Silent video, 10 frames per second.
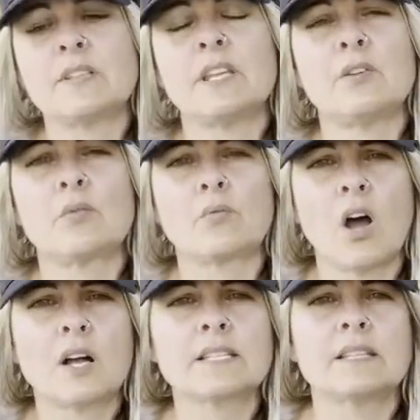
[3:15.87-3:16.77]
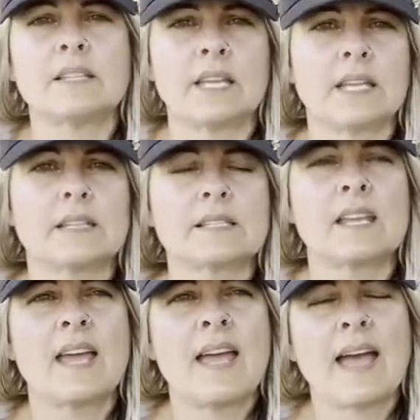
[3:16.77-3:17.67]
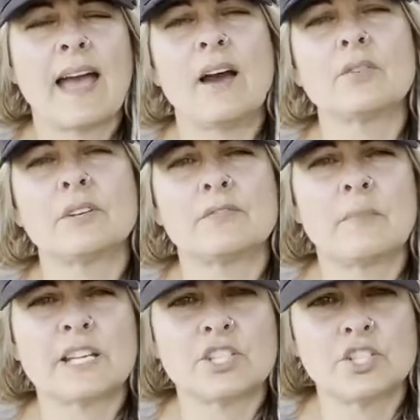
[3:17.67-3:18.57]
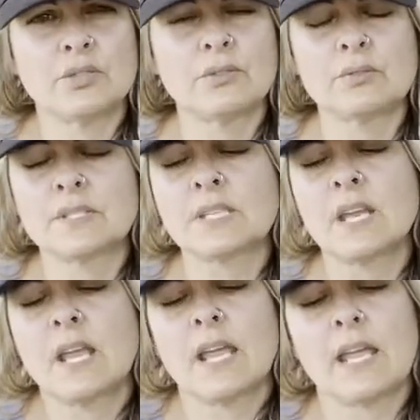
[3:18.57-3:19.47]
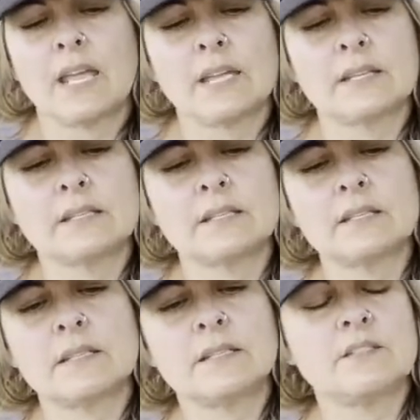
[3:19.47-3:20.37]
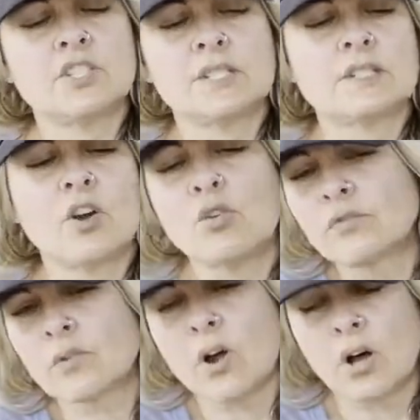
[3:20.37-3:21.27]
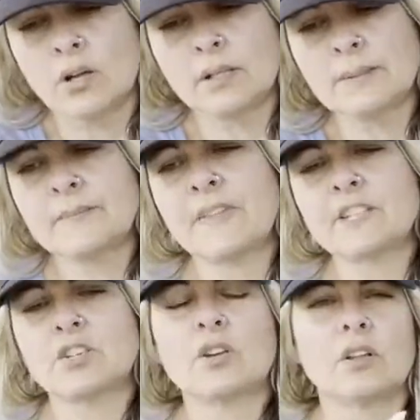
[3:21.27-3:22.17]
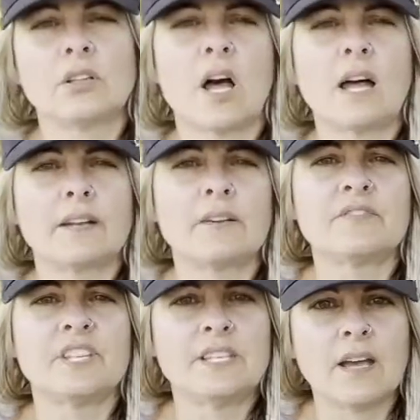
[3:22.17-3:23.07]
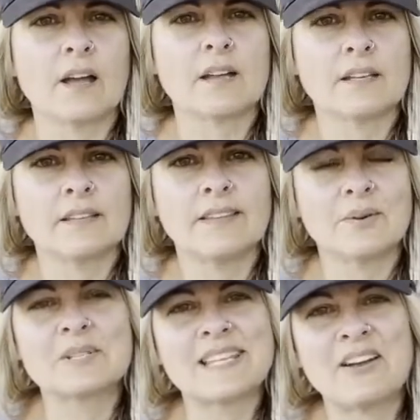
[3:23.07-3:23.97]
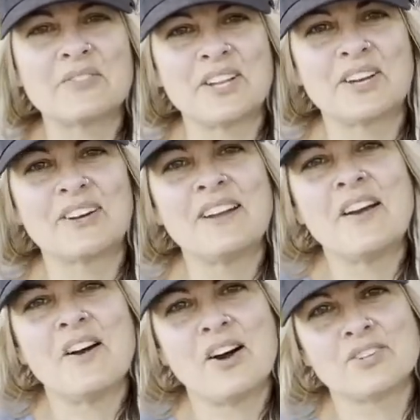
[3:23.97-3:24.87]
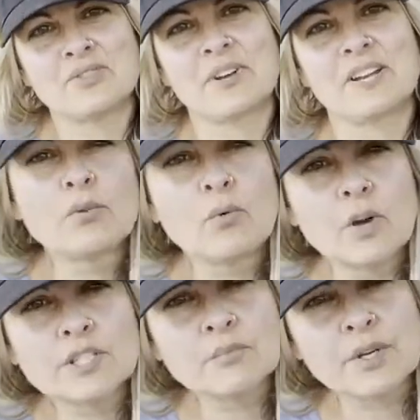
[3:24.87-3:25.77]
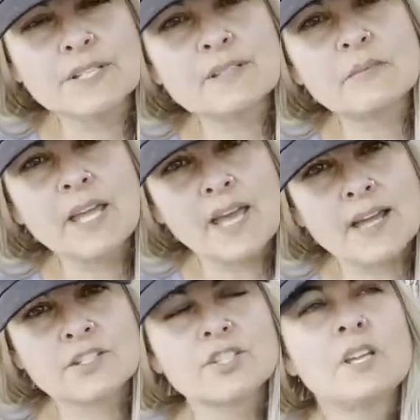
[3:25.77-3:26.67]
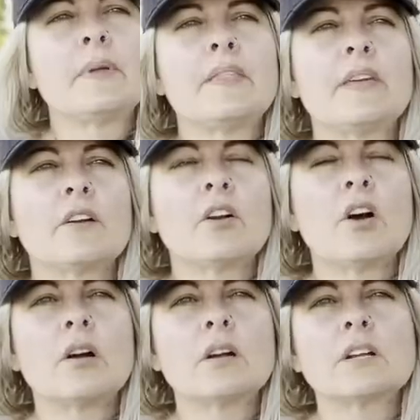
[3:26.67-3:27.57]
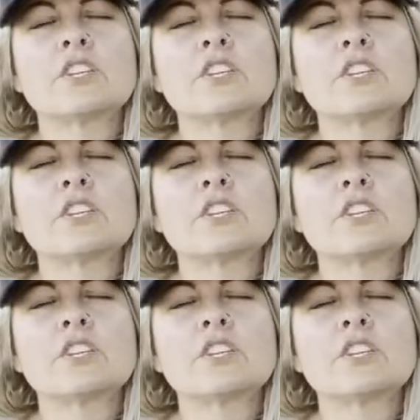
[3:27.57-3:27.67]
the rocks and things out of my shoes and it just overall, they took a lot of the yuck that was out there on trail. You'll want to bring some cash. There are